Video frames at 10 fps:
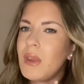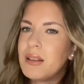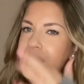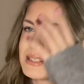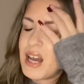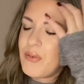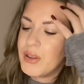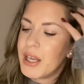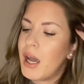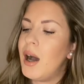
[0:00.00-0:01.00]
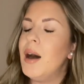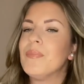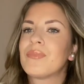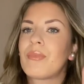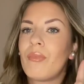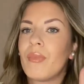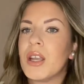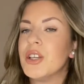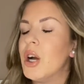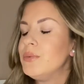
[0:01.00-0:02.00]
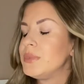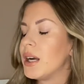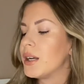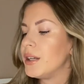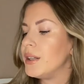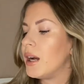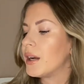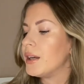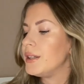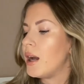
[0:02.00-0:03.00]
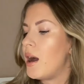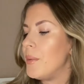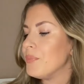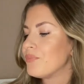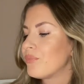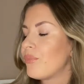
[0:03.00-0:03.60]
that's definitely um you know a good a good um